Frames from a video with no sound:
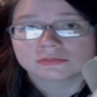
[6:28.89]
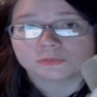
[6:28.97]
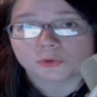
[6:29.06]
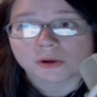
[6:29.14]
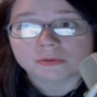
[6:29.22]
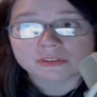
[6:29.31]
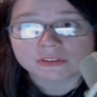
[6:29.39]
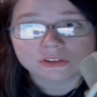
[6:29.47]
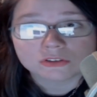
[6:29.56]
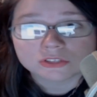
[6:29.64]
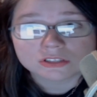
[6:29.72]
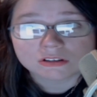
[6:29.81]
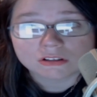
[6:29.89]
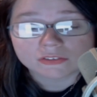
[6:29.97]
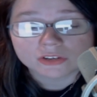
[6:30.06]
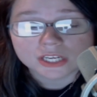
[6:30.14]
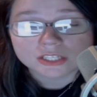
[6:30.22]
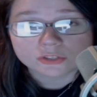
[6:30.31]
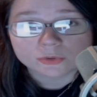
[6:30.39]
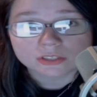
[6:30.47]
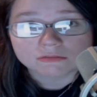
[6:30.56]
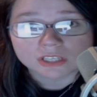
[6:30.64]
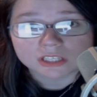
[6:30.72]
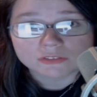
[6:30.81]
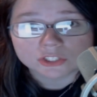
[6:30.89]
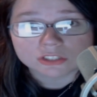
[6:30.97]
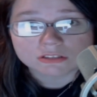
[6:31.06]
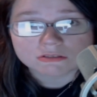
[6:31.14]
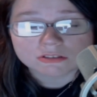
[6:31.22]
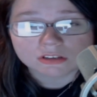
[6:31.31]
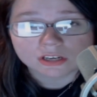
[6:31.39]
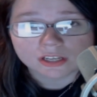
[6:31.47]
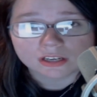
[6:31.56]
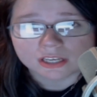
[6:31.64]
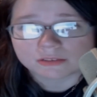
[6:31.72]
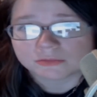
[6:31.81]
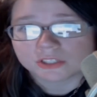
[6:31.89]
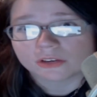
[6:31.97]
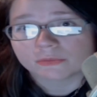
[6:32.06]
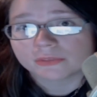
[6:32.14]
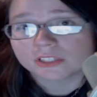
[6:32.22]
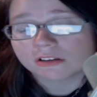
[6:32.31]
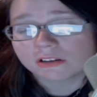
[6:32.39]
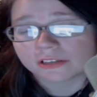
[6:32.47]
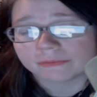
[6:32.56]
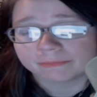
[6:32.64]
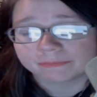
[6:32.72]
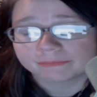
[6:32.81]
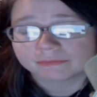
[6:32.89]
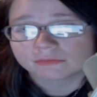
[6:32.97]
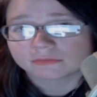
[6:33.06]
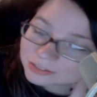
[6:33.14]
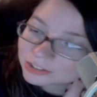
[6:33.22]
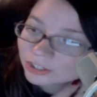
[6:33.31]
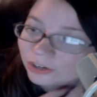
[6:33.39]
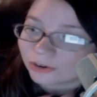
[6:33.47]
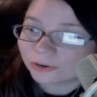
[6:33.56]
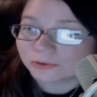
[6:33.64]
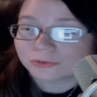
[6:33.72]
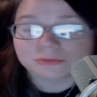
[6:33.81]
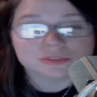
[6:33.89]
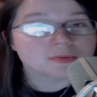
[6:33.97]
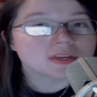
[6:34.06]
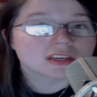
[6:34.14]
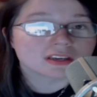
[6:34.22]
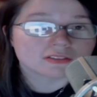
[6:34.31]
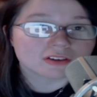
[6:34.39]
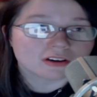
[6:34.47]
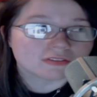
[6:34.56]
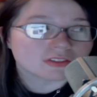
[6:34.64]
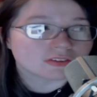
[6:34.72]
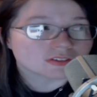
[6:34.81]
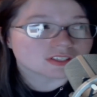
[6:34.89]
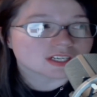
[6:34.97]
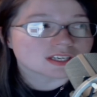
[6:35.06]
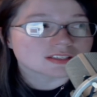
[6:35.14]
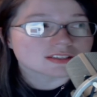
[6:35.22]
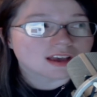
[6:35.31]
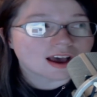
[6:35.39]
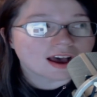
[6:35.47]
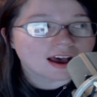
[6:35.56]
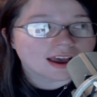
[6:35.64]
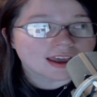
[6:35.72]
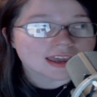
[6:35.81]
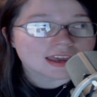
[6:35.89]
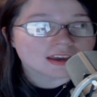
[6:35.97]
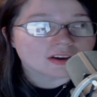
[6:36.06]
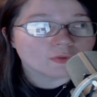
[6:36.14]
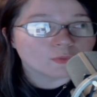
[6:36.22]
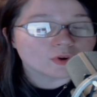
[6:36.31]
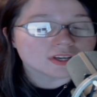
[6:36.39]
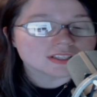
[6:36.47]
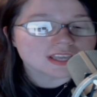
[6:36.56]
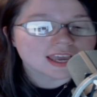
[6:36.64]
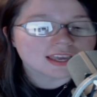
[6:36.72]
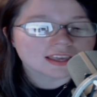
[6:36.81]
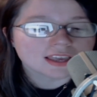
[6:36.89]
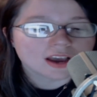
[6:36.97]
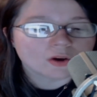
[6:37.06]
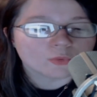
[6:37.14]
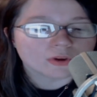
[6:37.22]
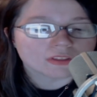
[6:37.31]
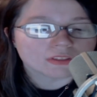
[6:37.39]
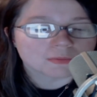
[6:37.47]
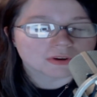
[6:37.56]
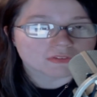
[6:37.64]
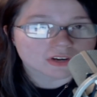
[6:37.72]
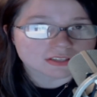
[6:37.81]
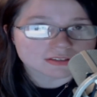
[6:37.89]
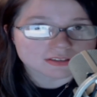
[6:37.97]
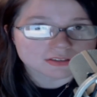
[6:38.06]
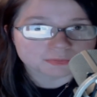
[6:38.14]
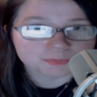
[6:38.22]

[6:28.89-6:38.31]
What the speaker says: Probably the closest I'll ever get to a television series on A&E, so it's all good. So, speaking of Coffee Thursdays, I was hanging out with my friends,